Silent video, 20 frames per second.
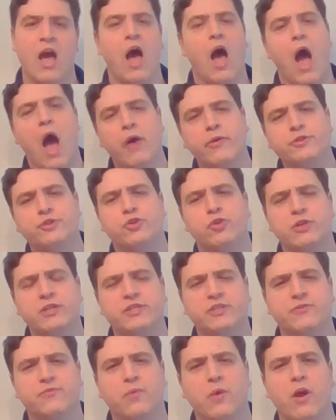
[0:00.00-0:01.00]
Our
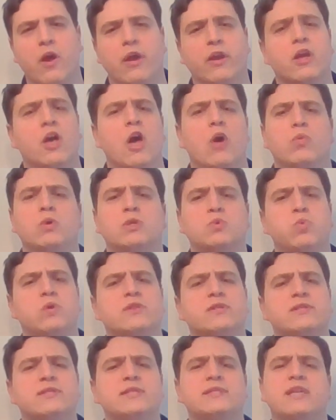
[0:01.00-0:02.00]
choice of work was
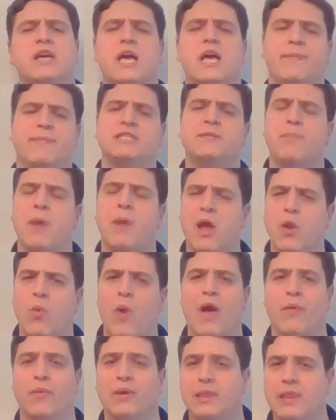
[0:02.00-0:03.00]
once determined by
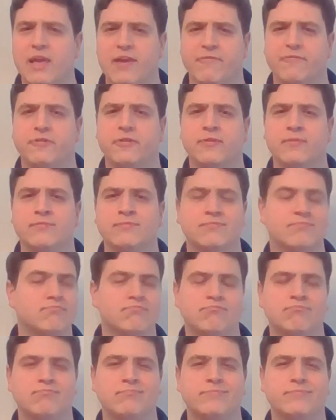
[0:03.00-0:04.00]
where we lived.
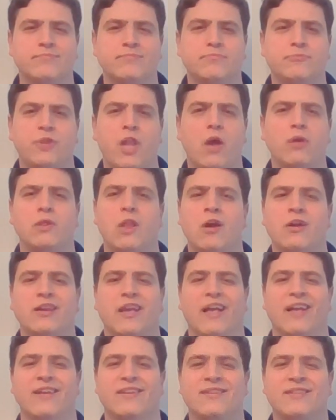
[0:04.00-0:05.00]
No
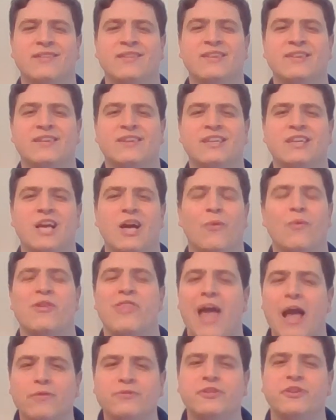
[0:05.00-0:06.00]
longer.
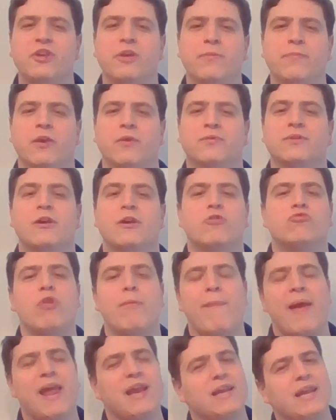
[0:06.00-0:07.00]
Without a commute,
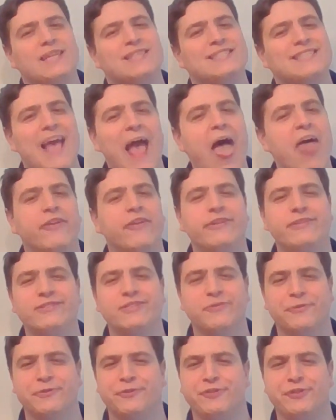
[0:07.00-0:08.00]
remaining tethered
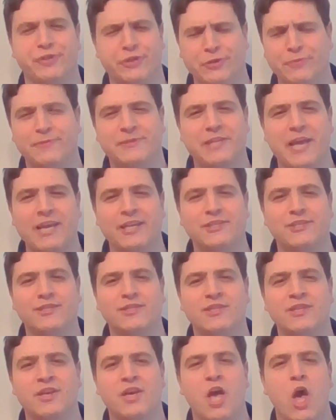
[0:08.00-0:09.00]
to a tube
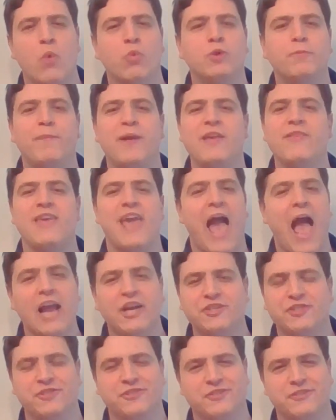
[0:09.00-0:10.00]
station would be the
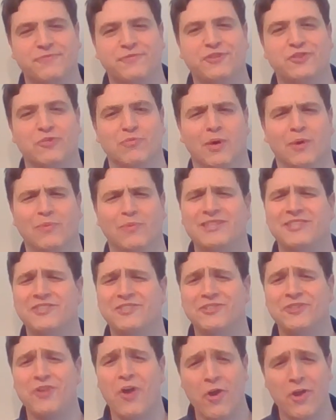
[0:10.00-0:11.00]
actions of someone with
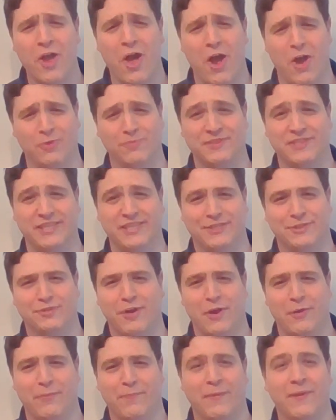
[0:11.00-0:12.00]
Stockholm
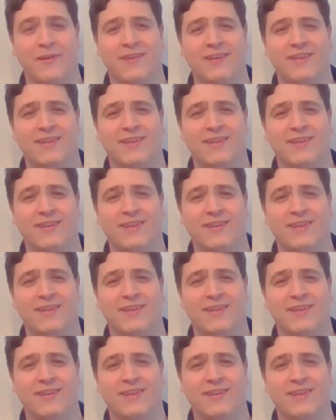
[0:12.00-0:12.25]
Syndrome.